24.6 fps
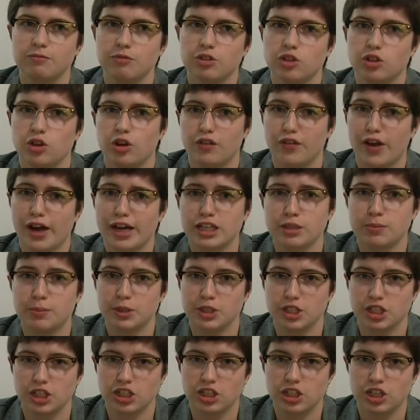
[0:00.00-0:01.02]
sort of
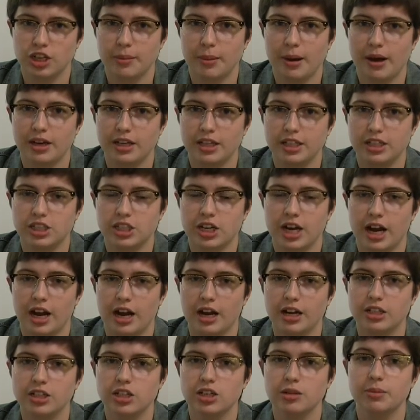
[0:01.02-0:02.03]
exposition about each
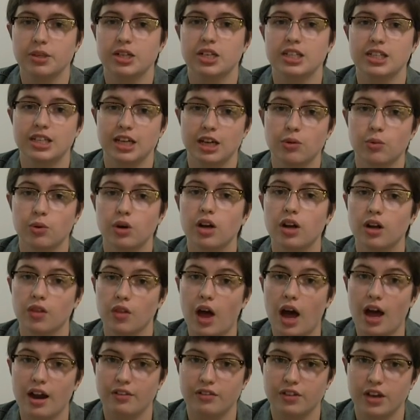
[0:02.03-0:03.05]
character, because there were a
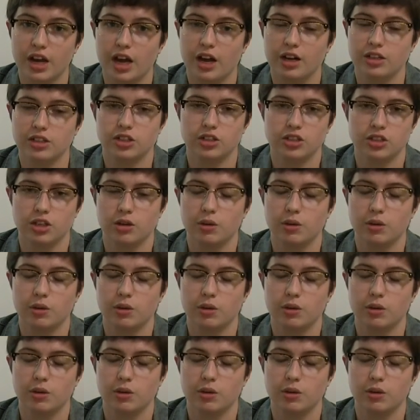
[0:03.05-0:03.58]
lot of characters.